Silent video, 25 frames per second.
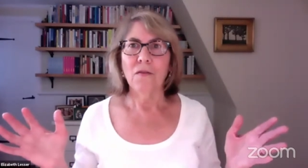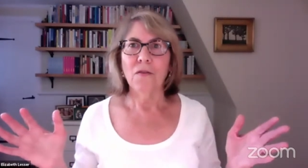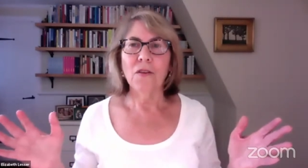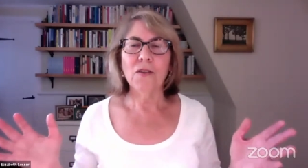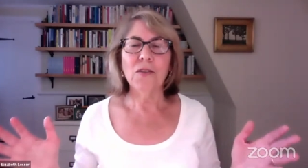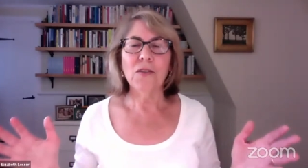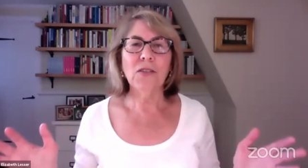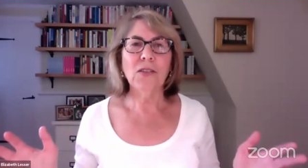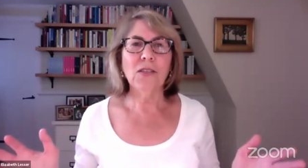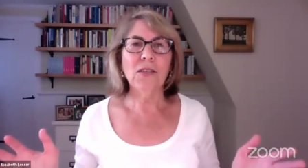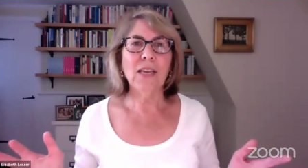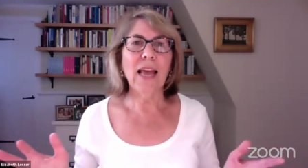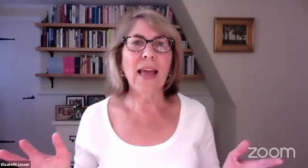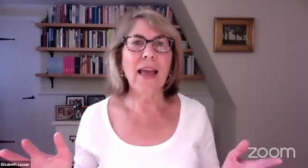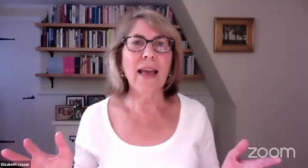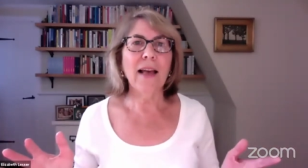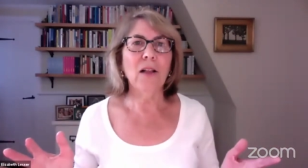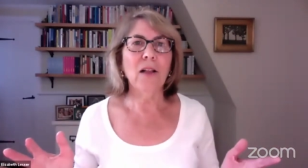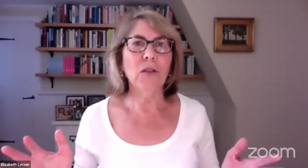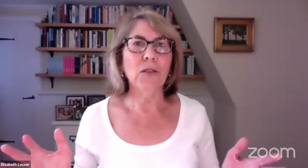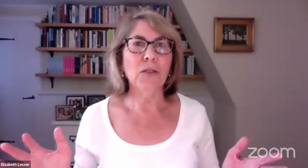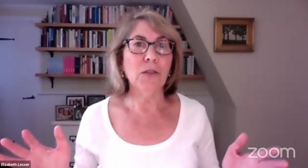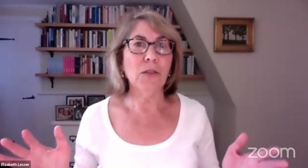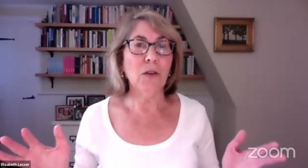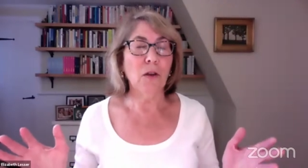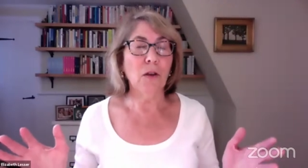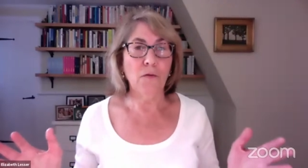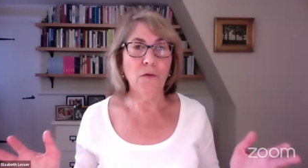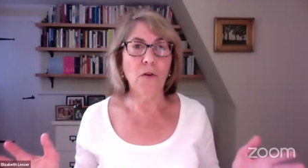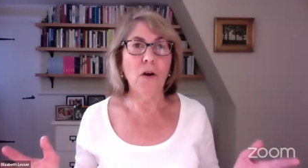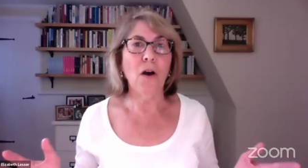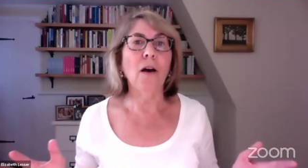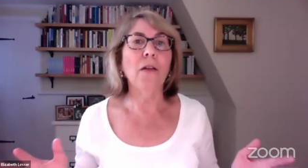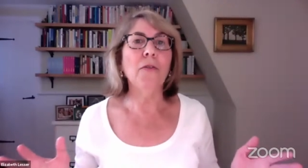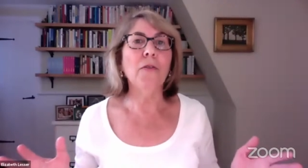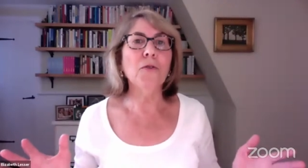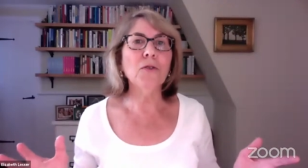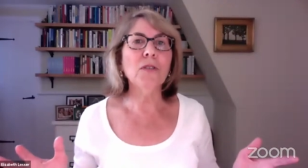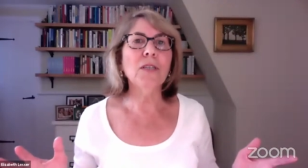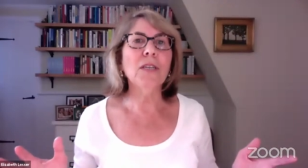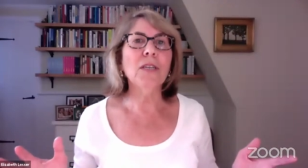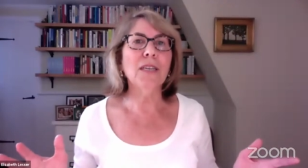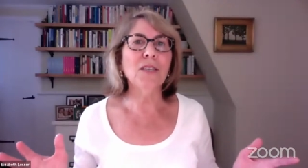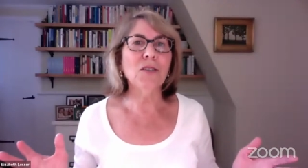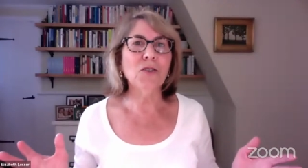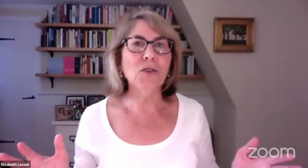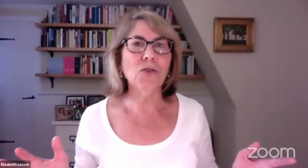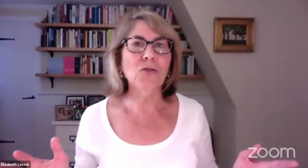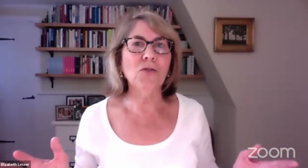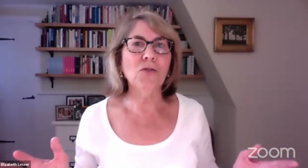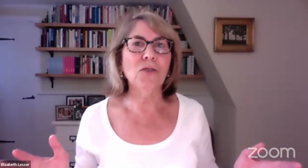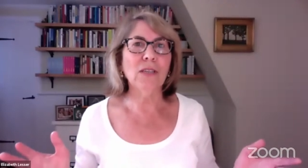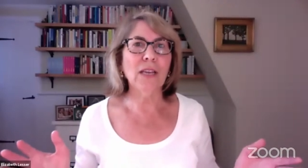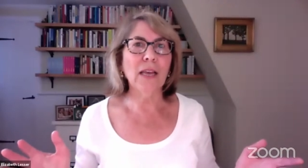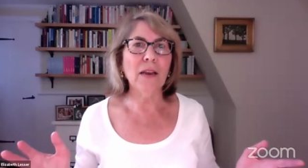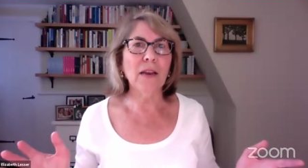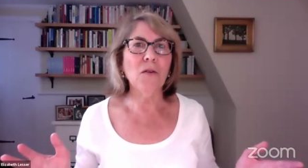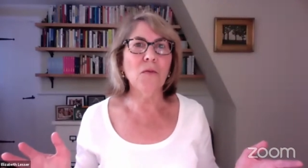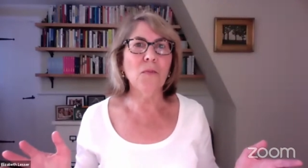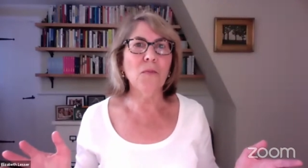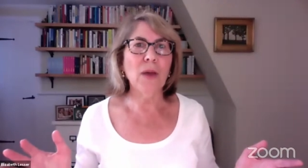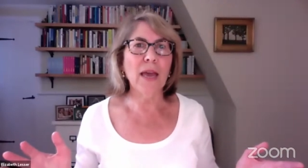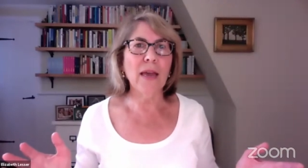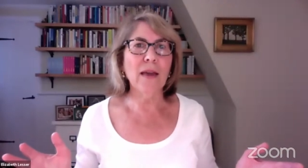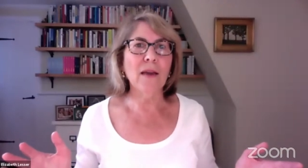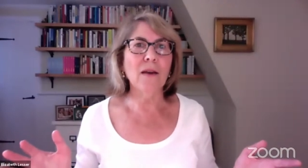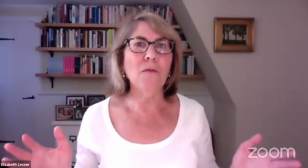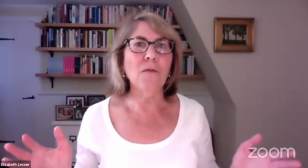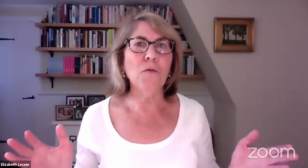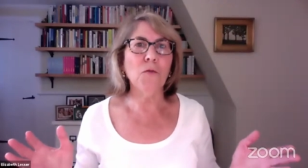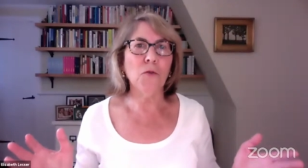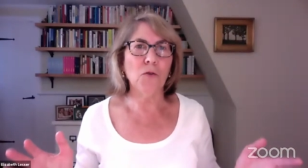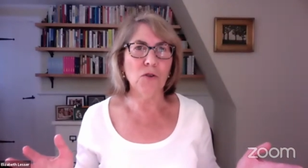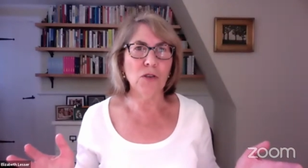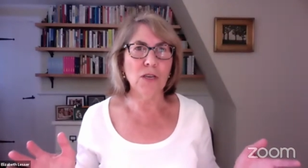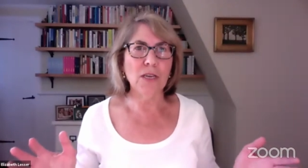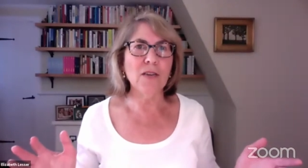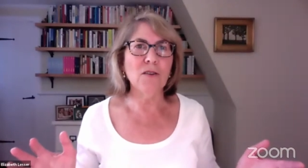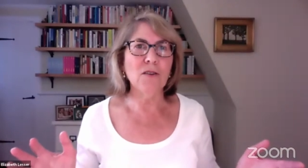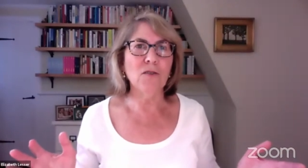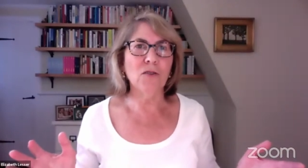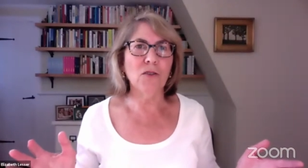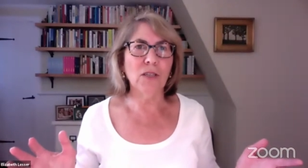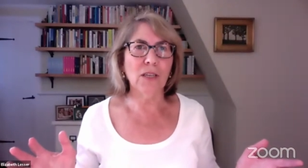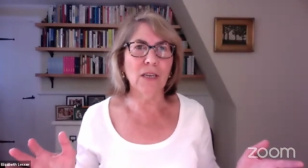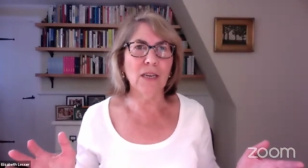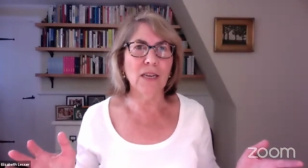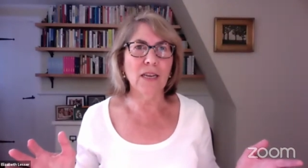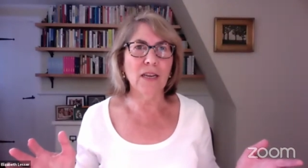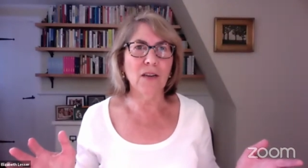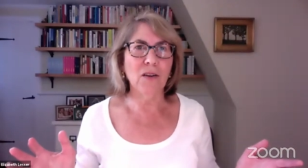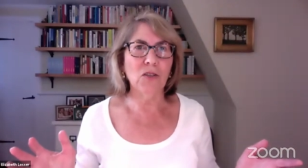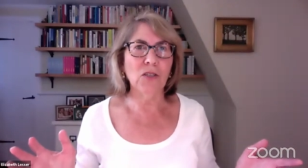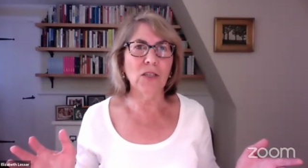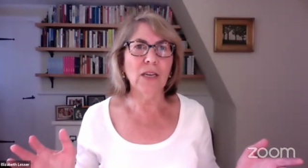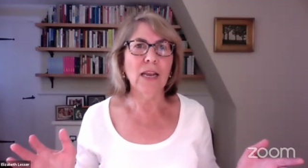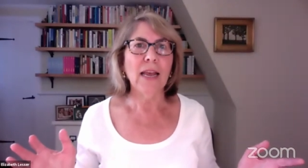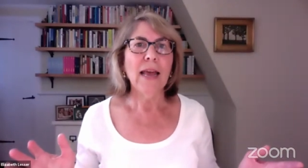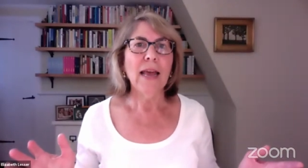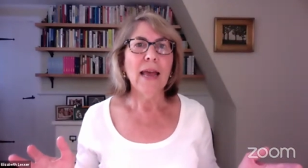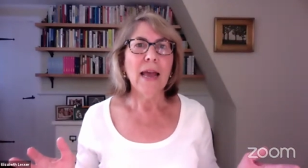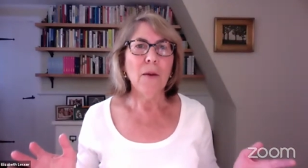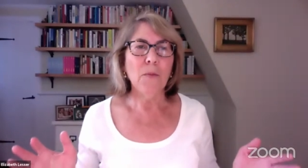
the sails of other teachers at Omega for years and years.